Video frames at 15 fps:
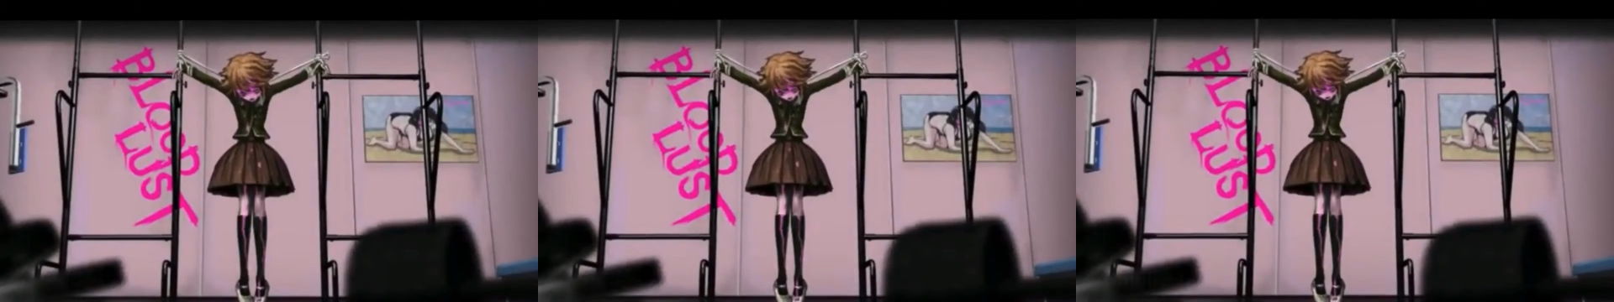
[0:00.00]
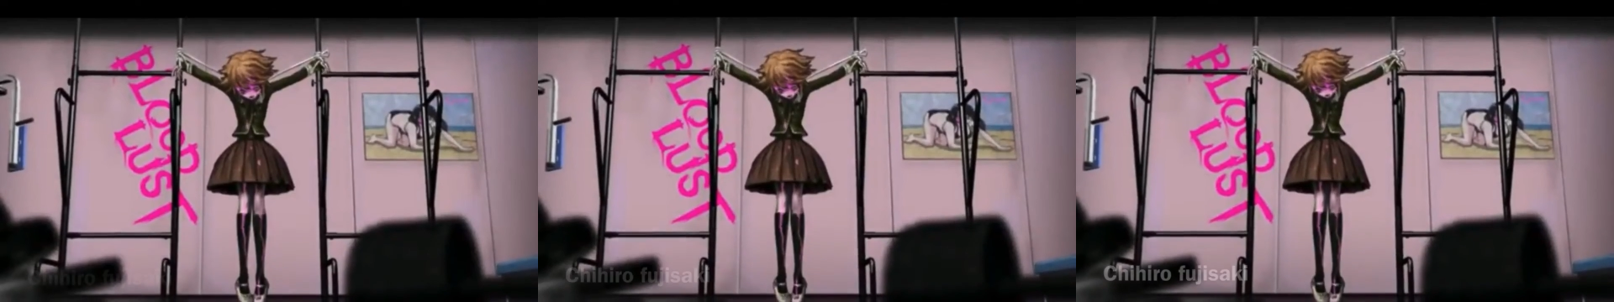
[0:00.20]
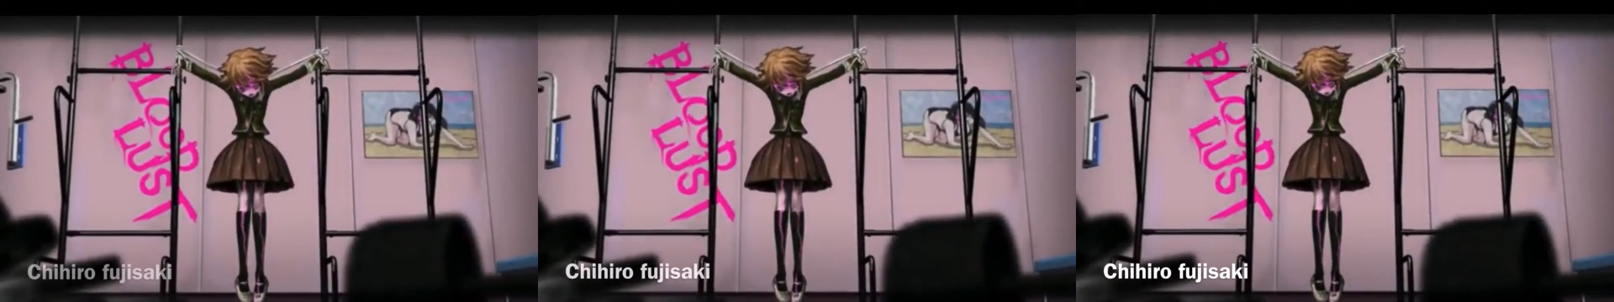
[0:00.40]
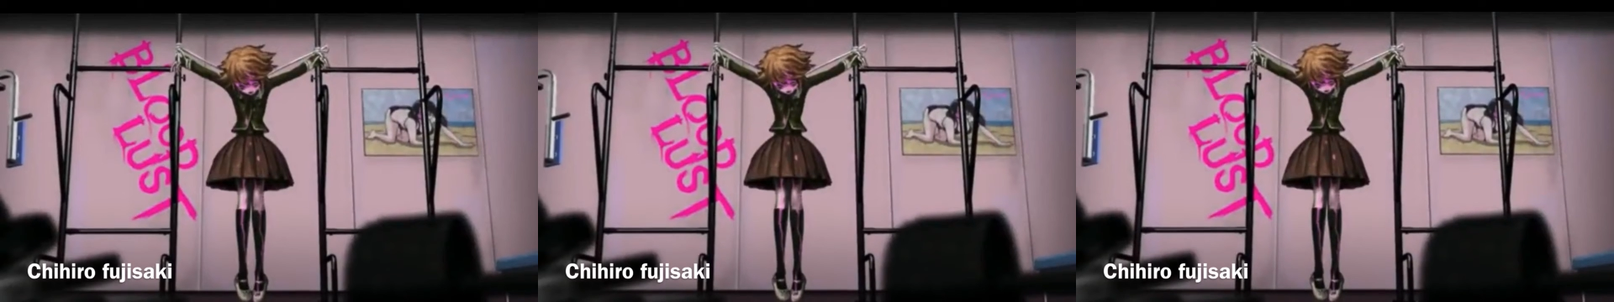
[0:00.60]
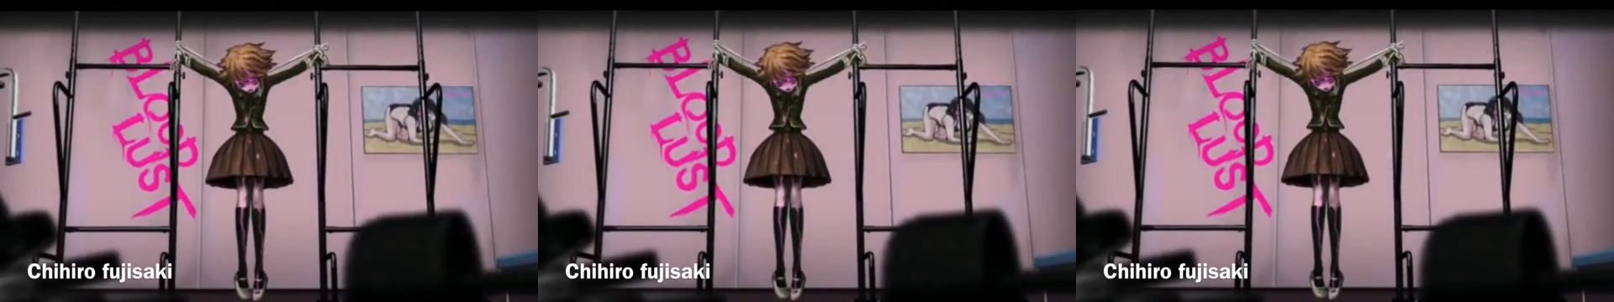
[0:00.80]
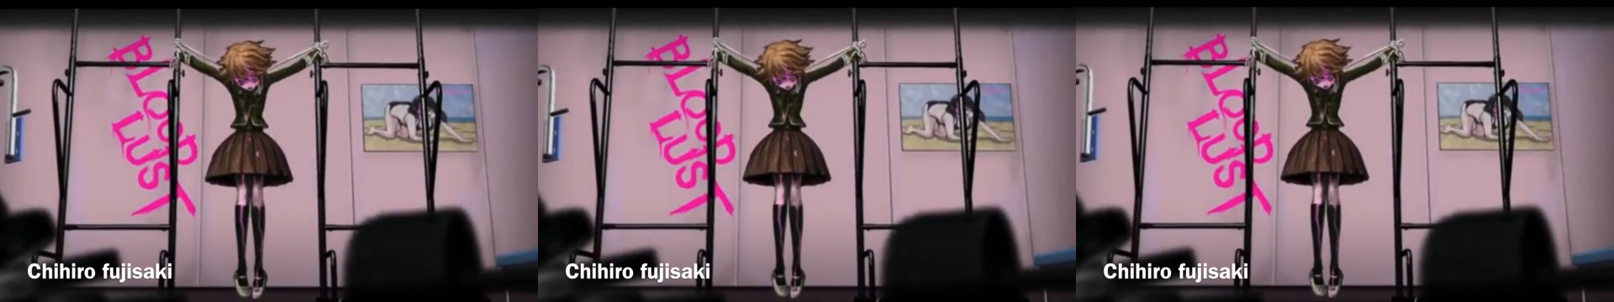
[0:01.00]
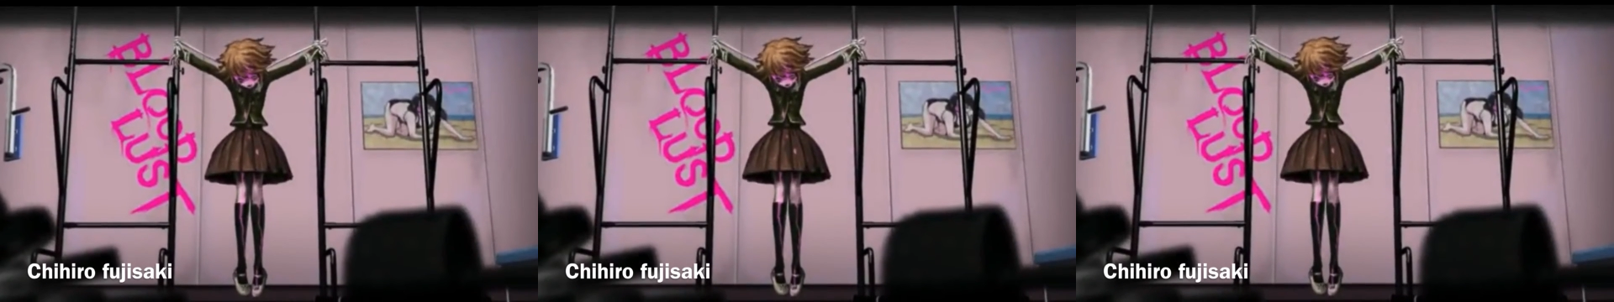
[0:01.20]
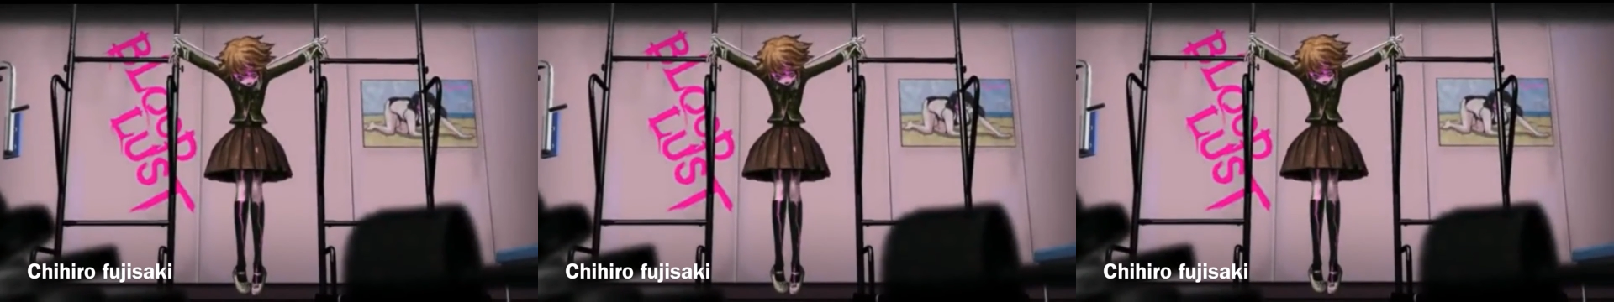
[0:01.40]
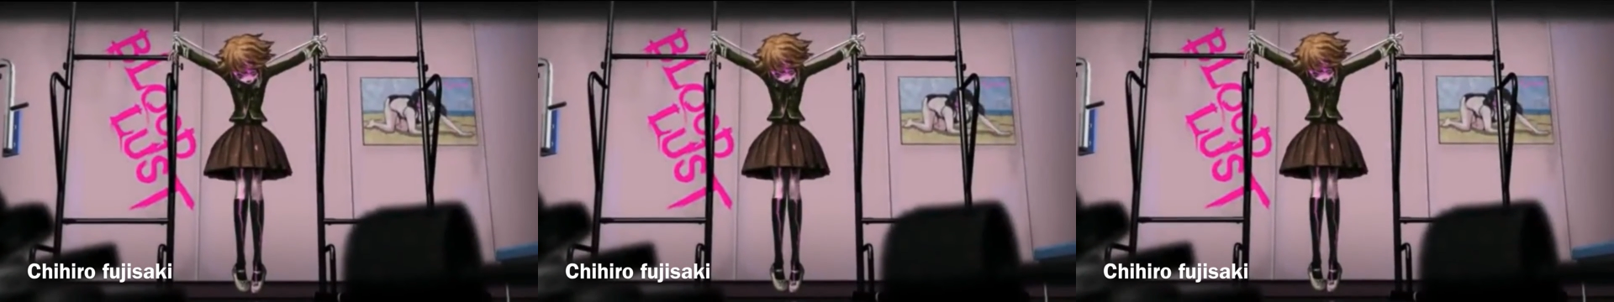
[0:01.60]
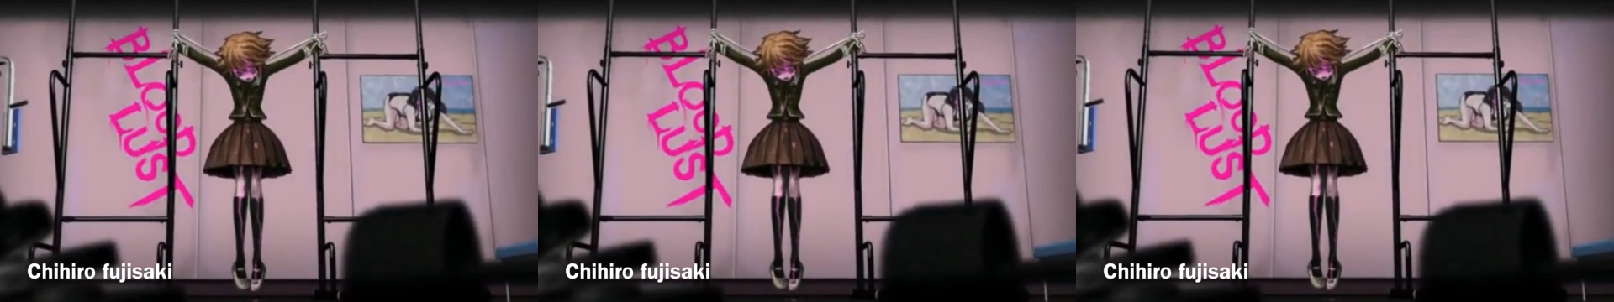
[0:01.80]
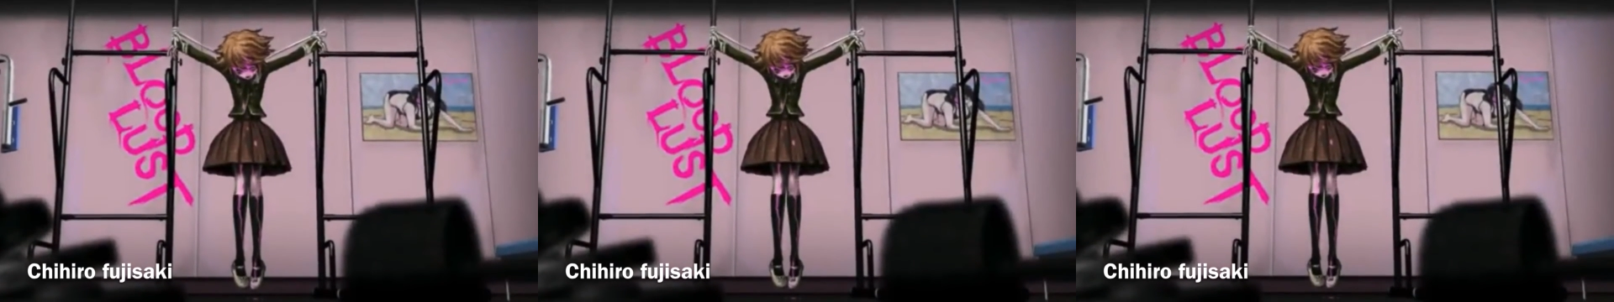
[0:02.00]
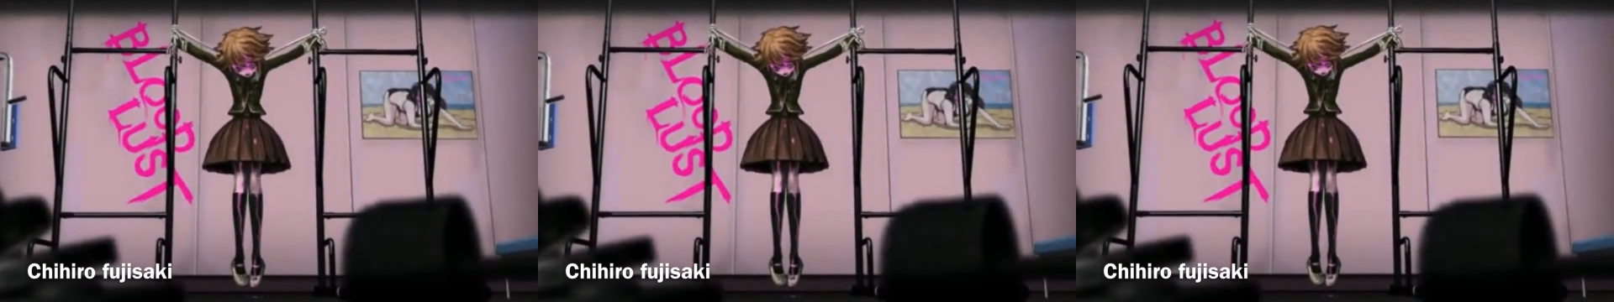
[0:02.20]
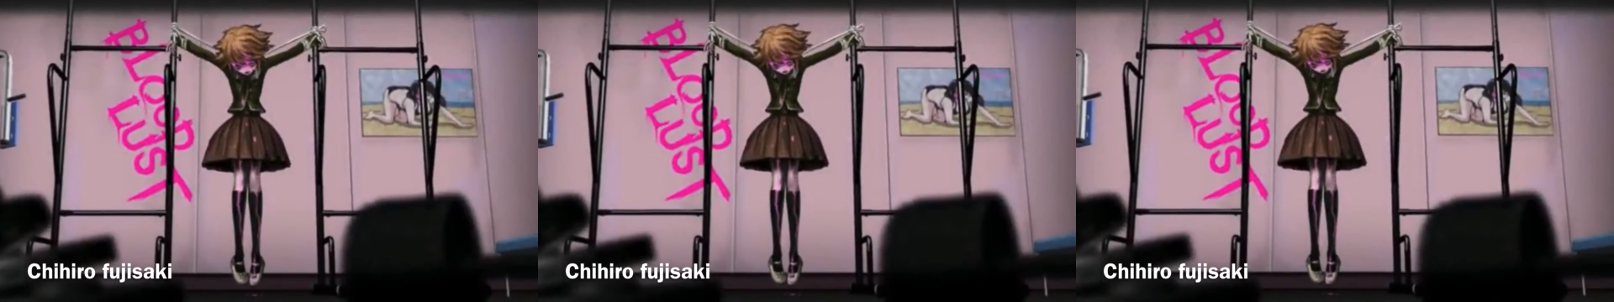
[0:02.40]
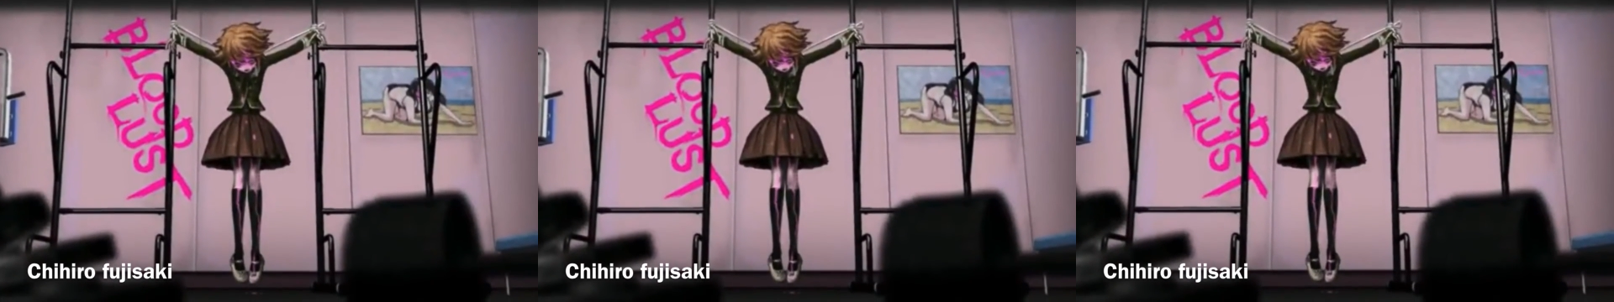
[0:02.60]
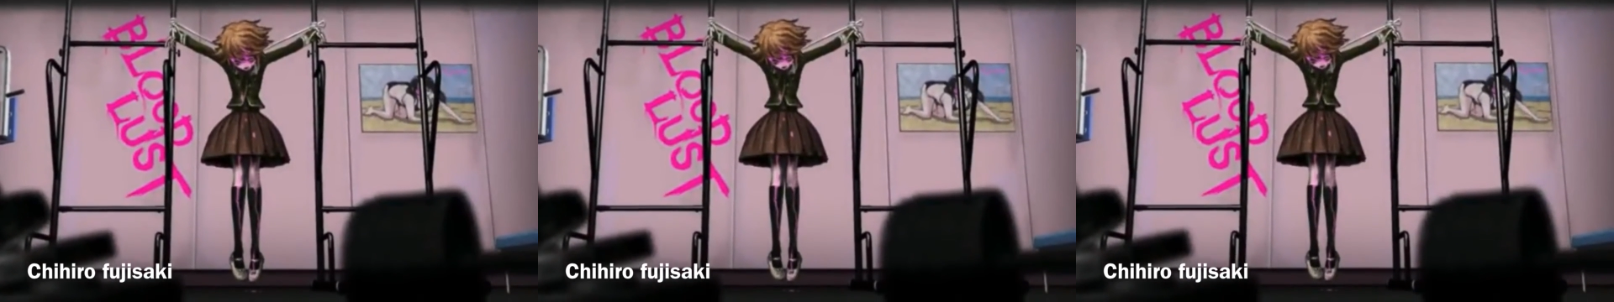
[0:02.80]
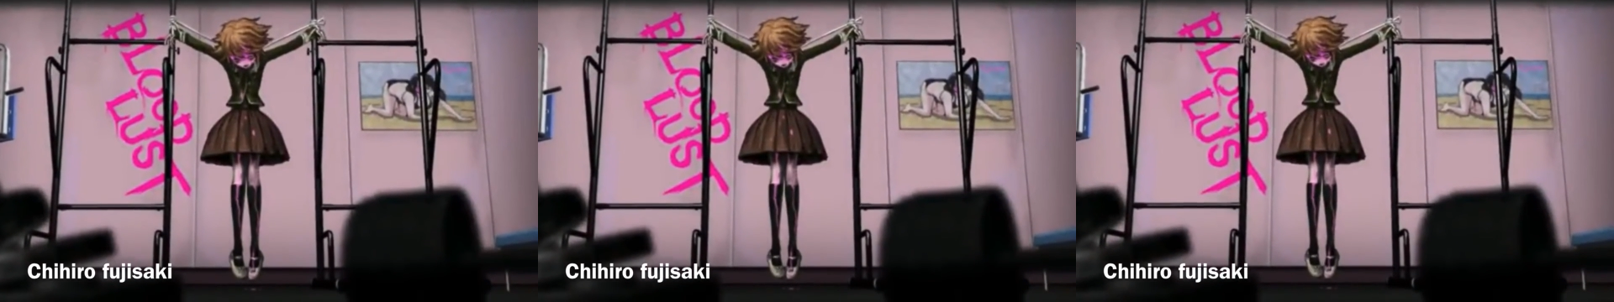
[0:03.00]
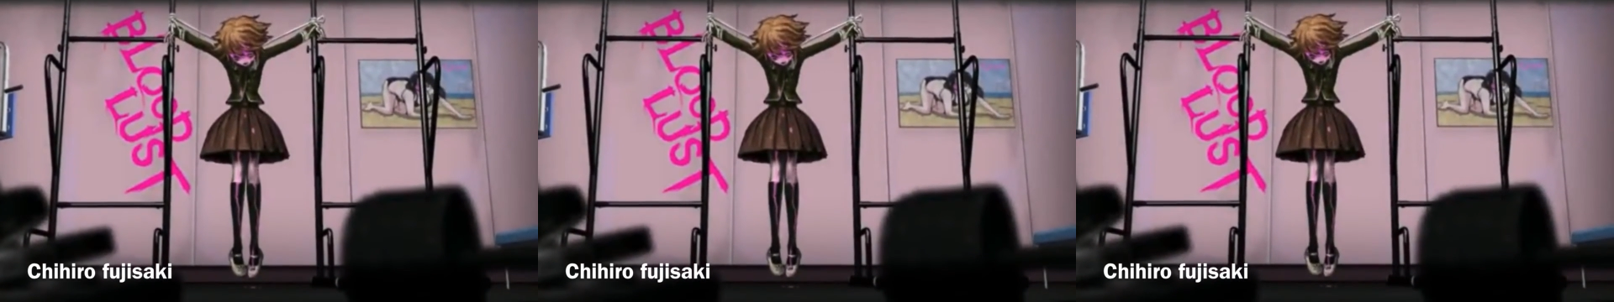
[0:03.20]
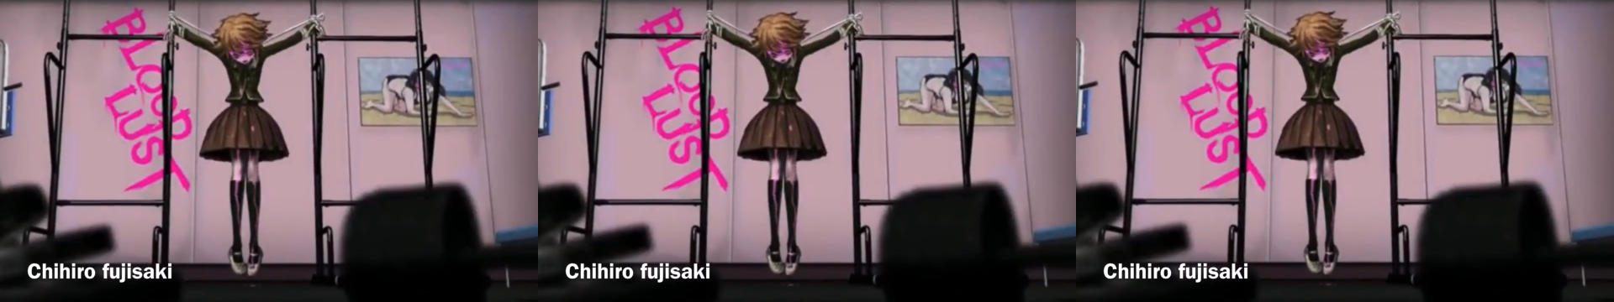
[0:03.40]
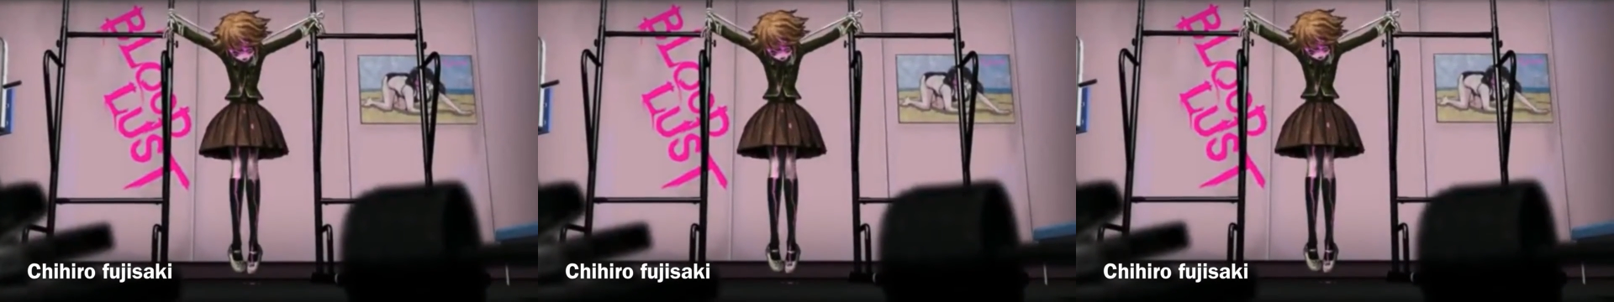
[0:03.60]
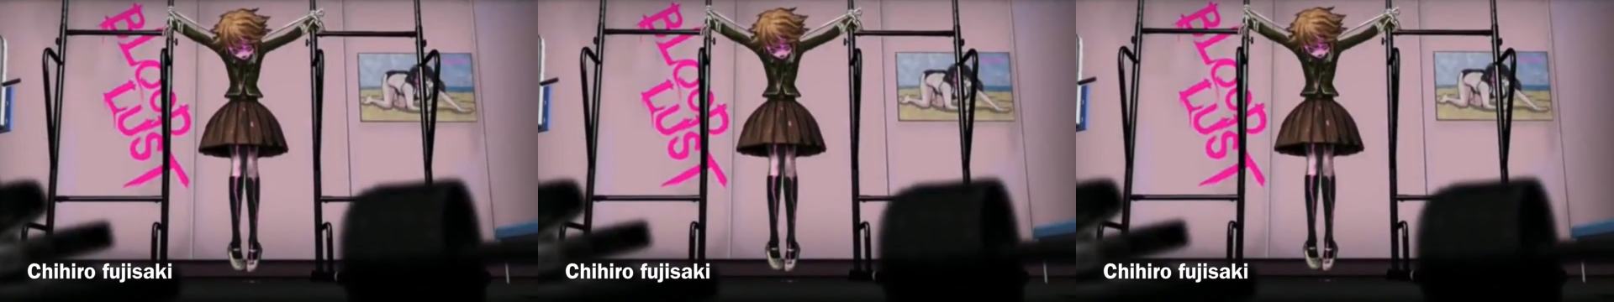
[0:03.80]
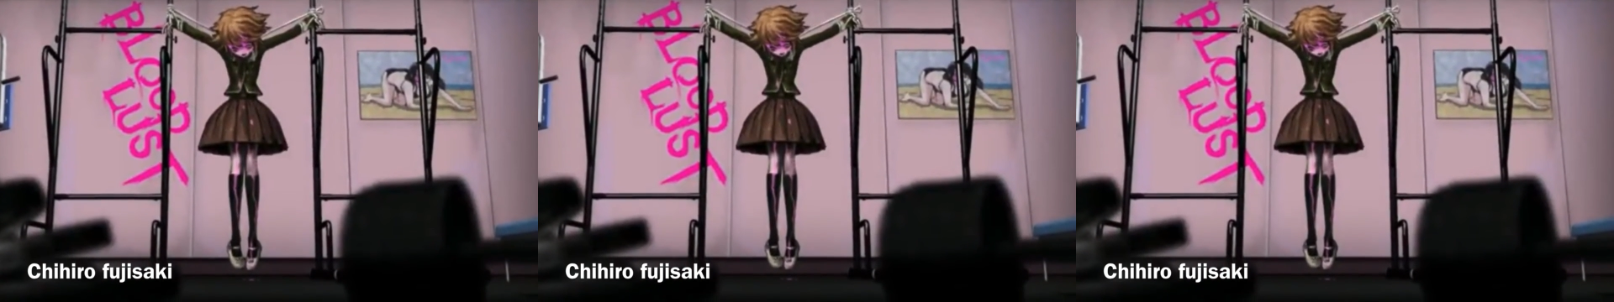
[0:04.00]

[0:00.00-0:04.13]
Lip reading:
(no speaker visible)